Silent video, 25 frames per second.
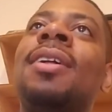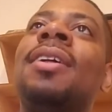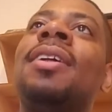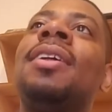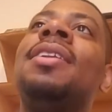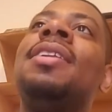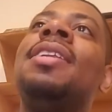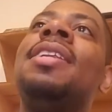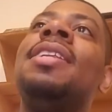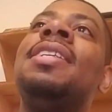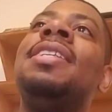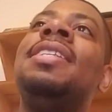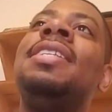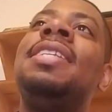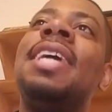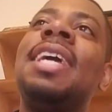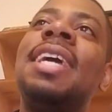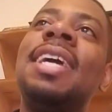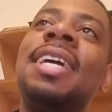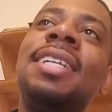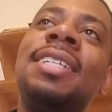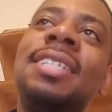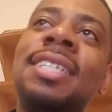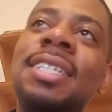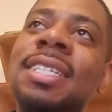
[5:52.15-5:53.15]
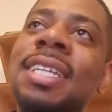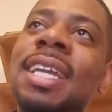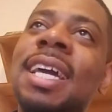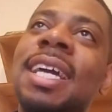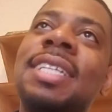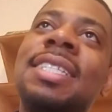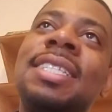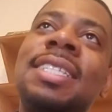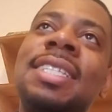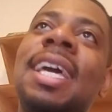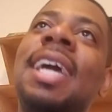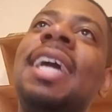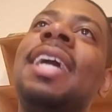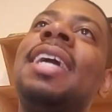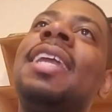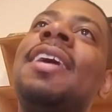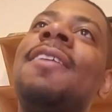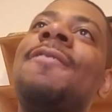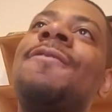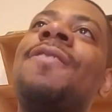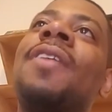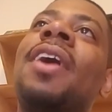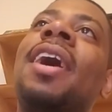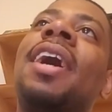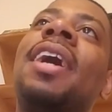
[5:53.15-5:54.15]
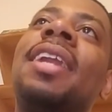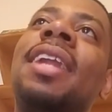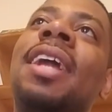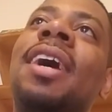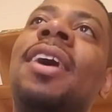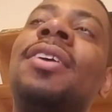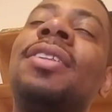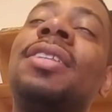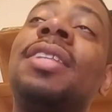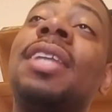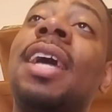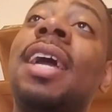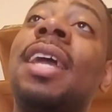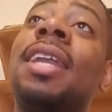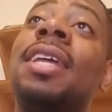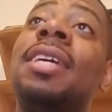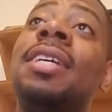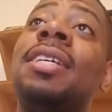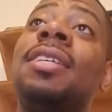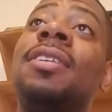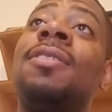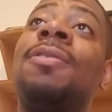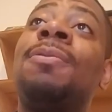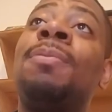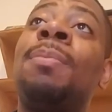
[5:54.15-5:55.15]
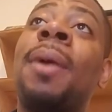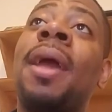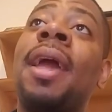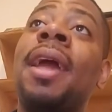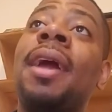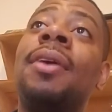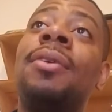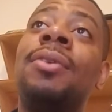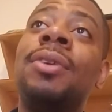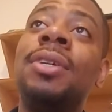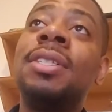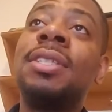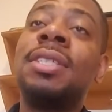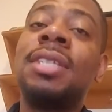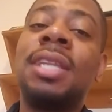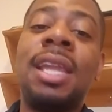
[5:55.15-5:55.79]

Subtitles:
then the next day they find out that his parents,